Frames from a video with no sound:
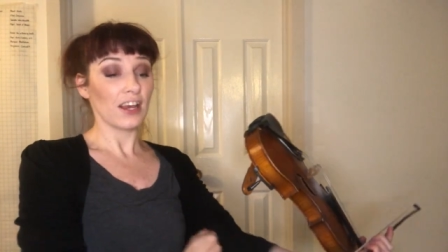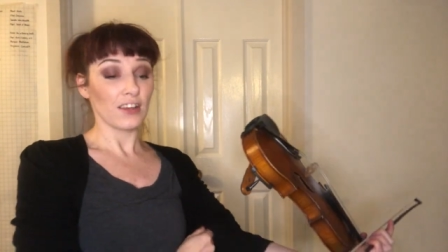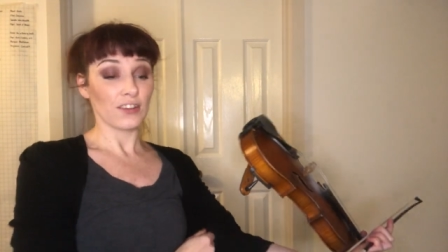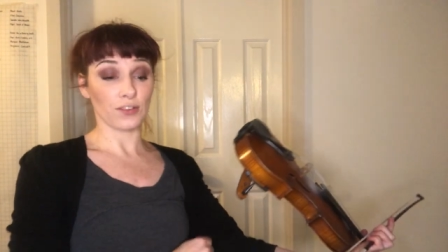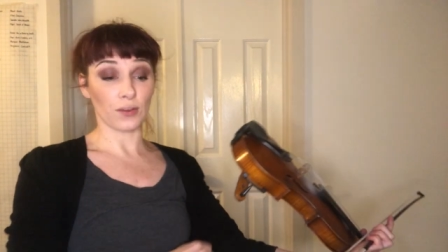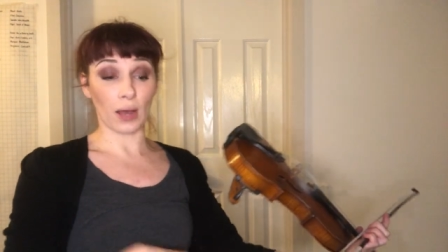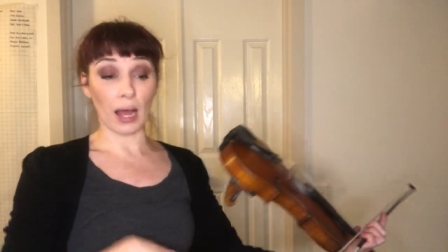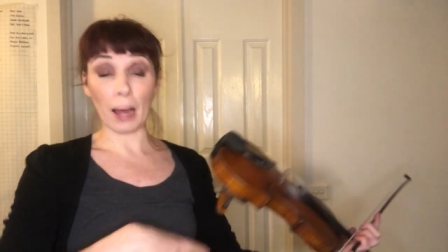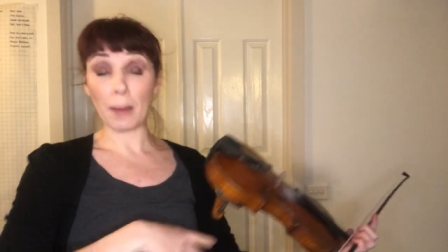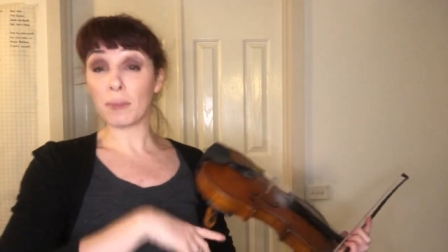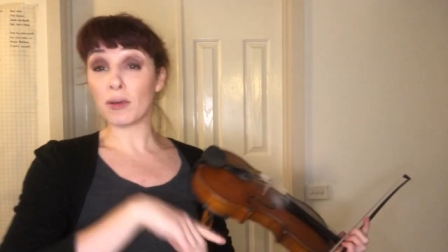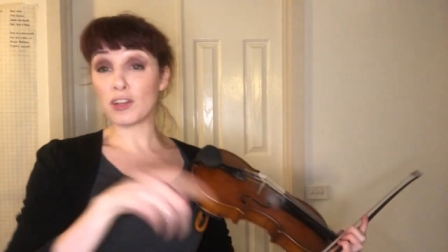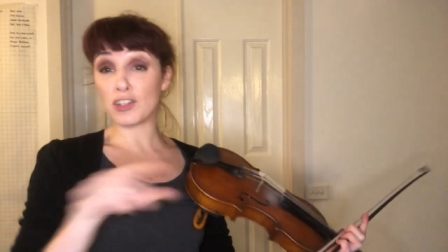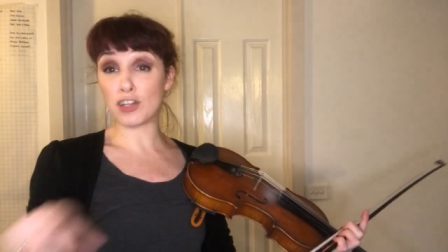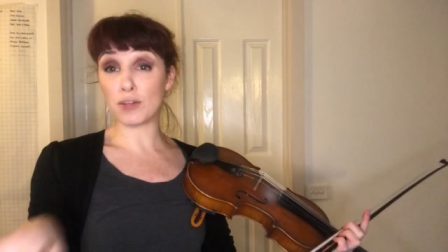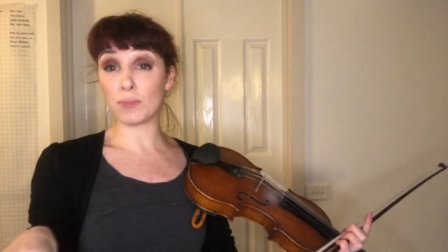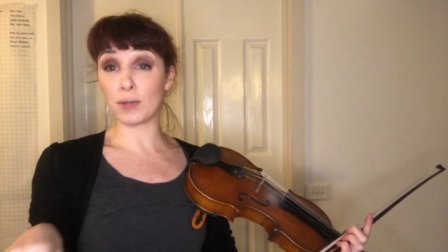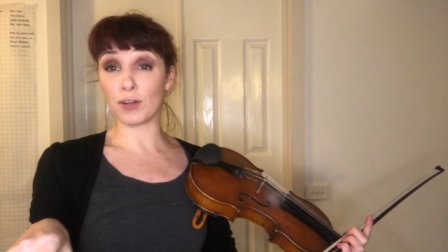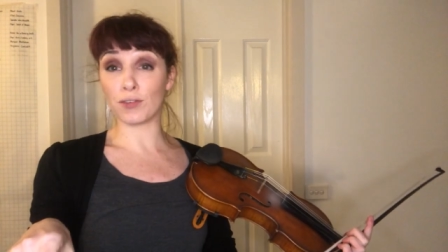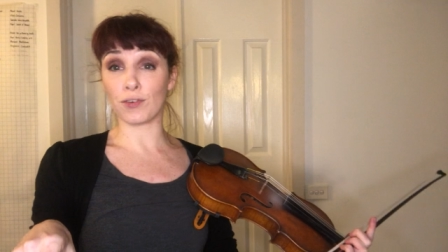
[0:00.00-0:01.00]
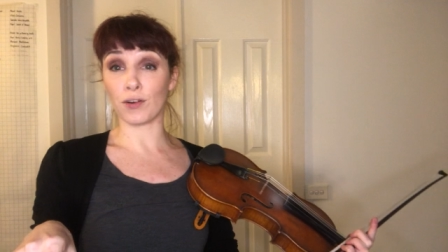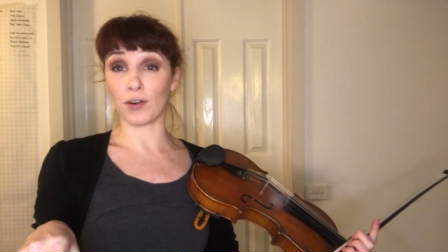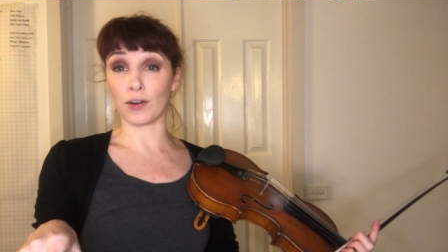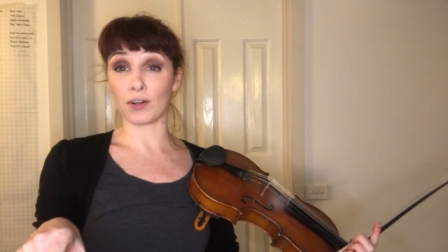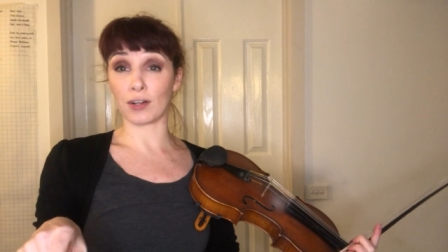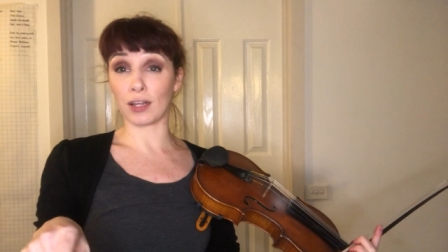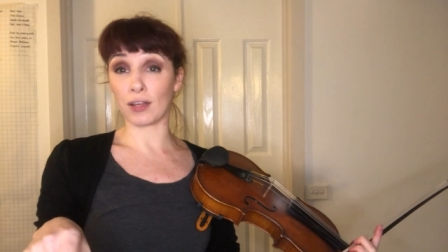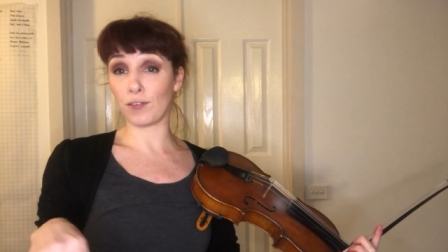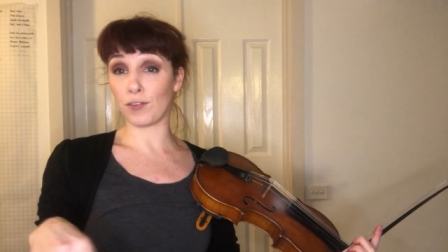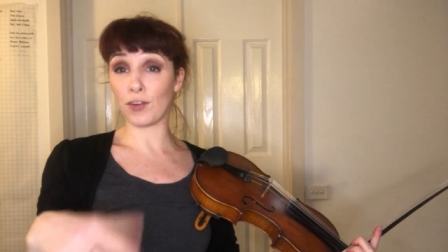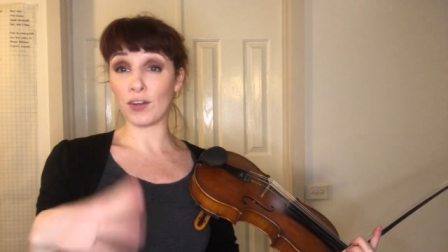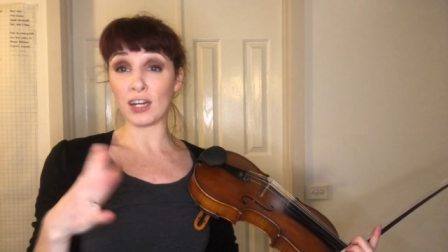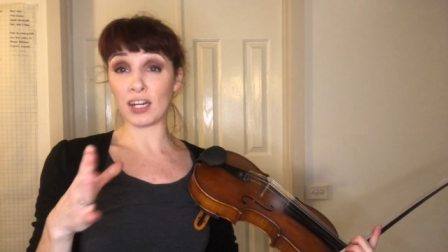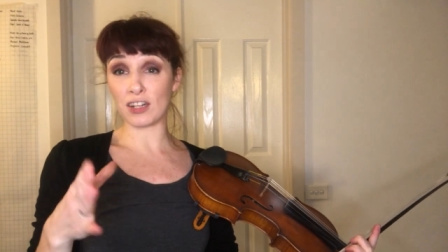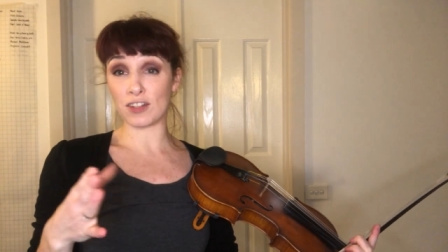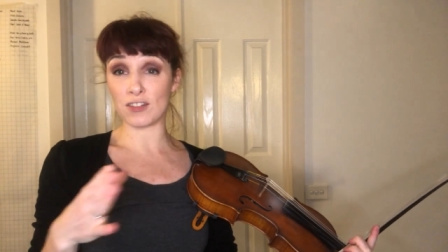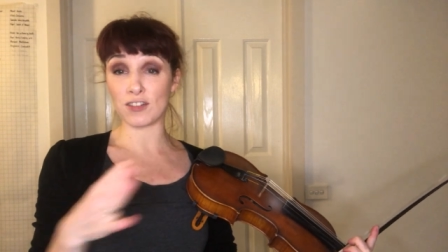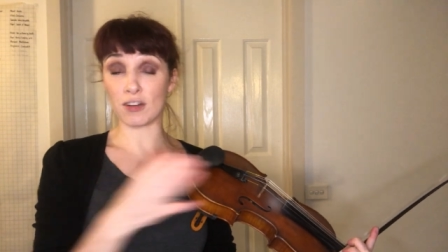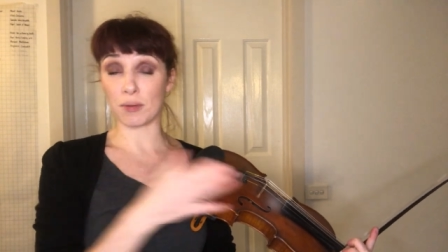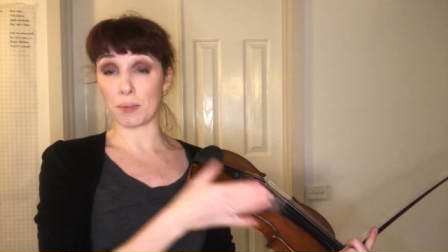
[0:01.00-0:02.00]
So I'm going to move on. If you need
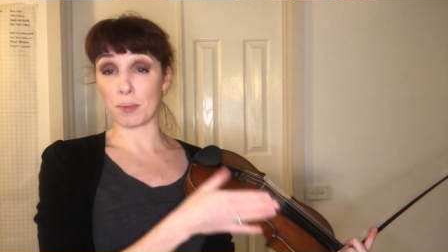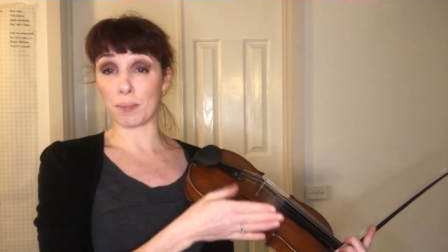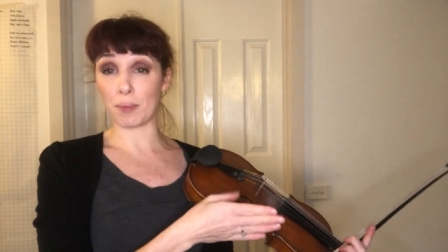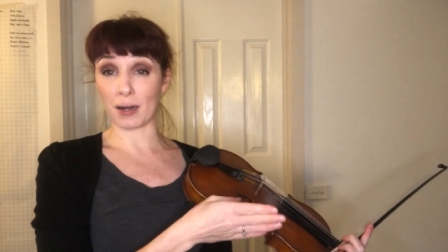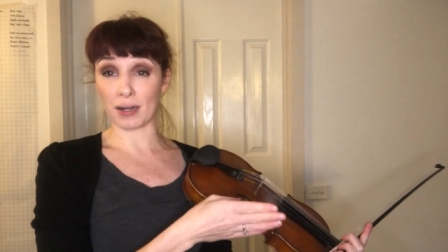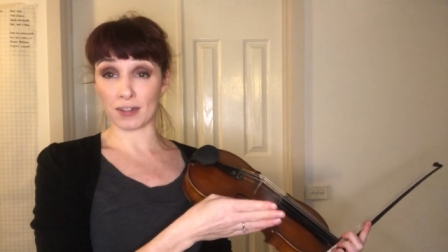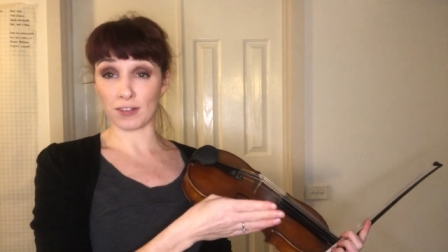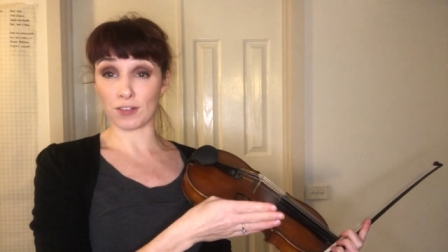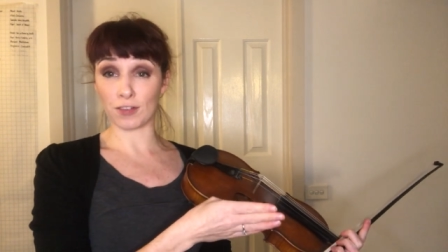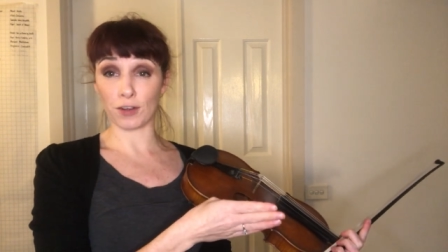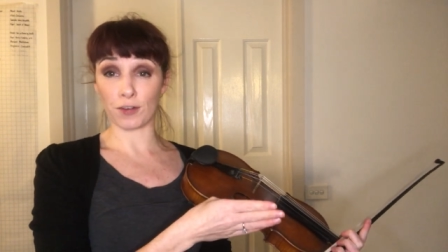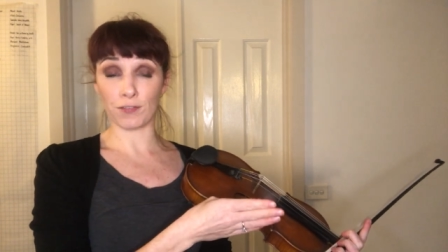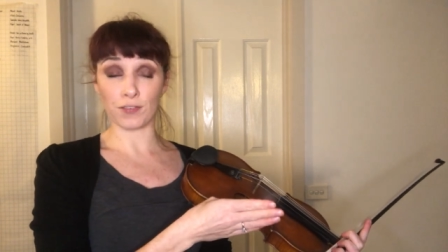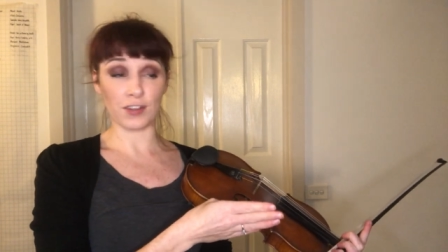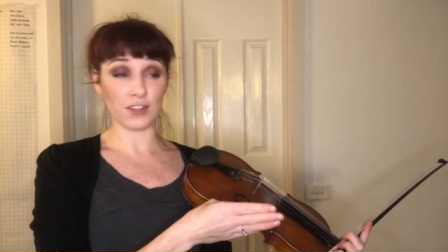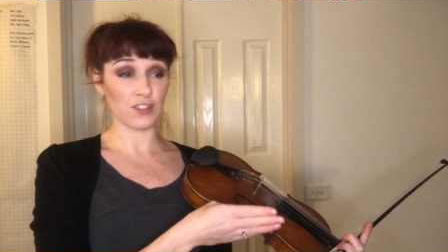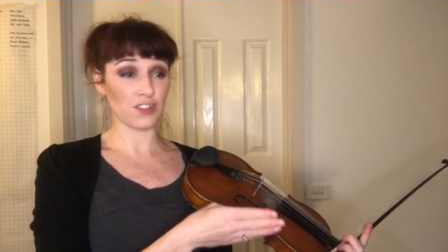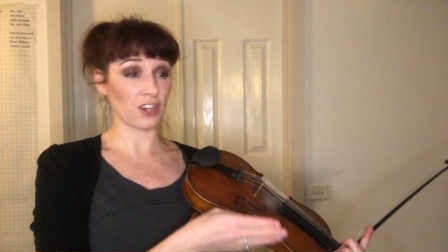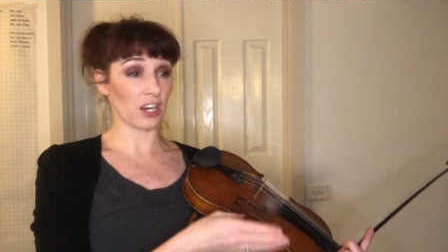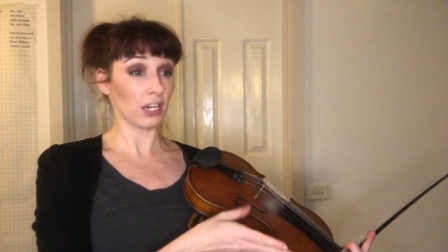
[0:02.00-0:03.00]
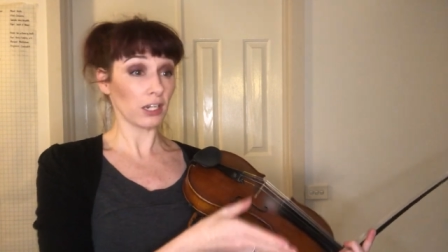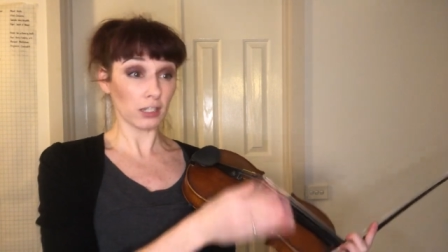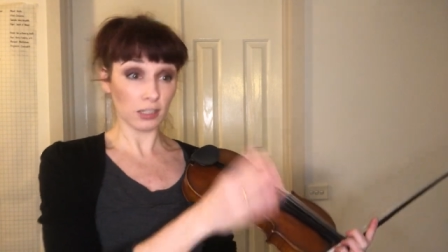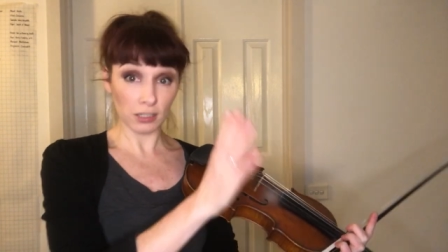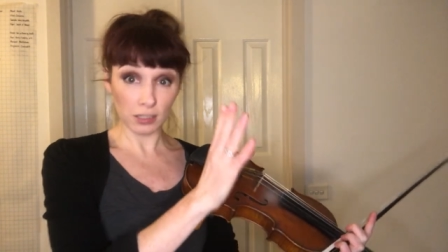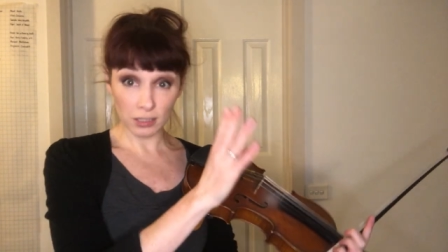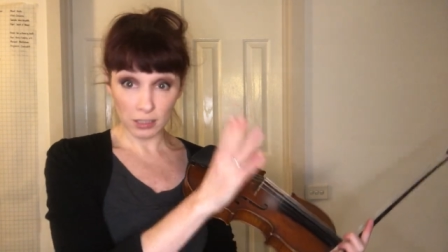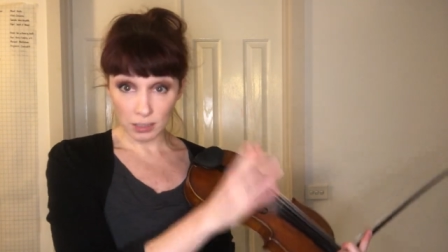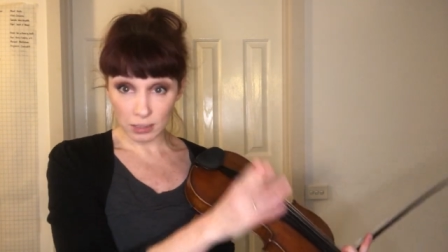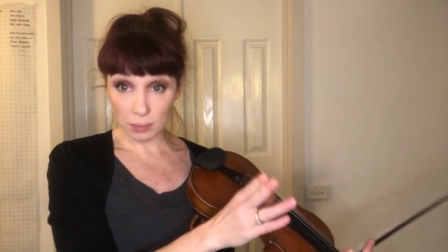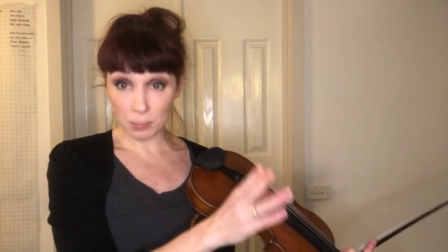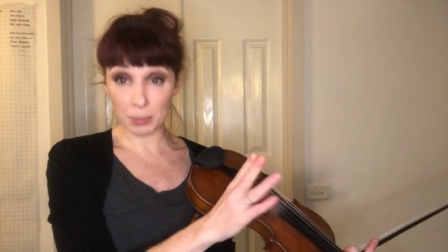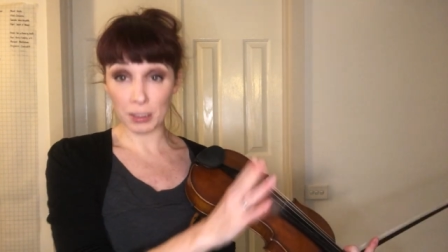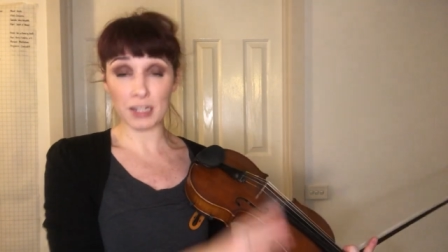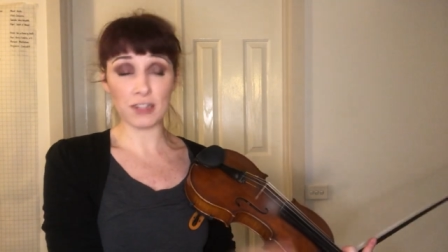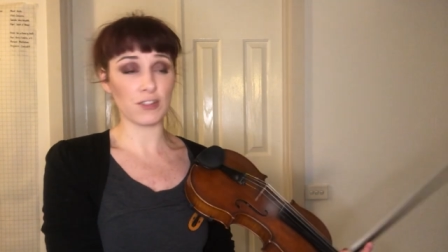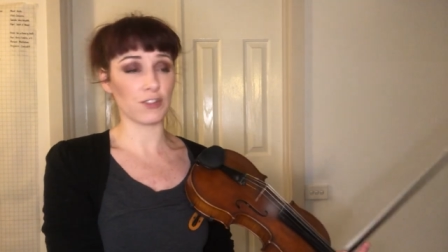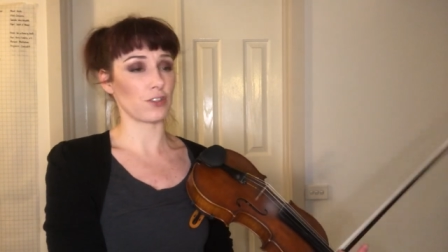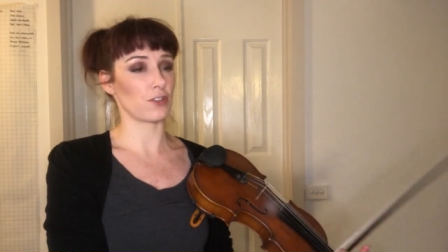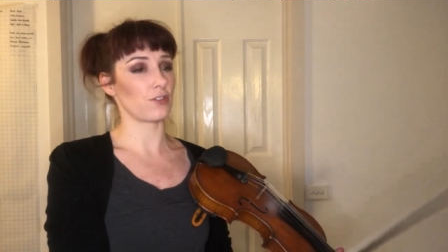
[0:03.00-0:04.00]
to stop and practice your first chunk,
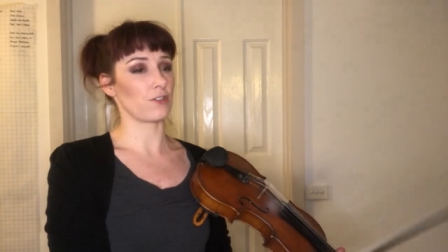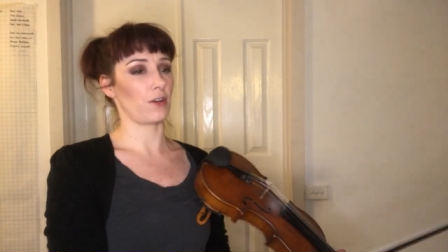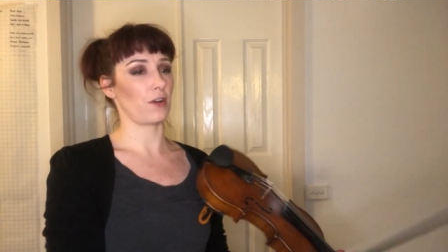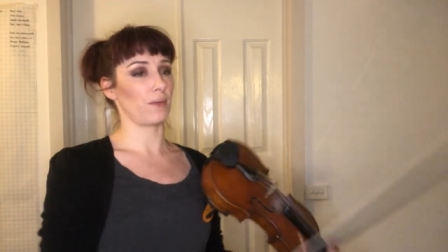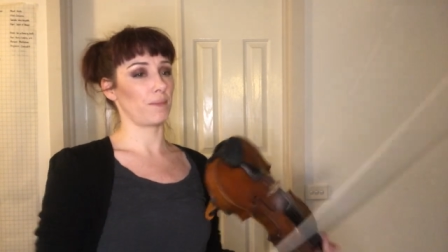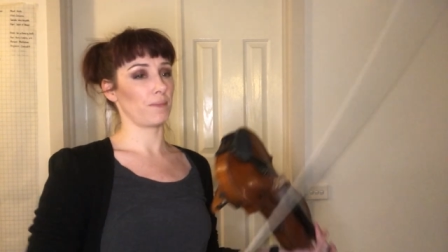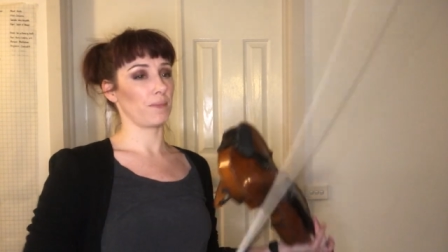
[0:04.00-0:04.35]
please do so.